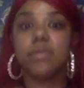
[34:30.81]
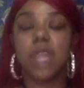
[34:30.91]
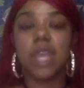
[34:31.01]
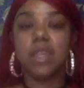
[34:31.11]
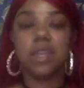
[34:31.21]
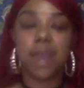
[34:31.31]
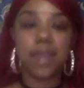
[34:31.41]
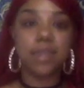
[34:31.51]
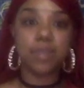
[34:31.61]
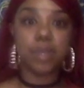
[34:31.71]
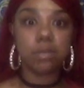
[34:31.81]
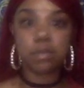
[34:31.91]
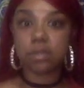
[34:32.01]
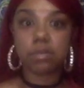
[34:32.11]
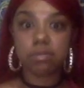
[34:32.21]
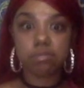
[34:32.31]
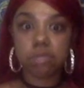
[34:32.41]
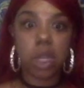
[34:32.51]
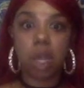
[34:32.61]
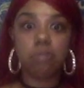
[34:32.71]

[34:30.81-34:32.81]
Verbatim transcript: like they're experts, you know.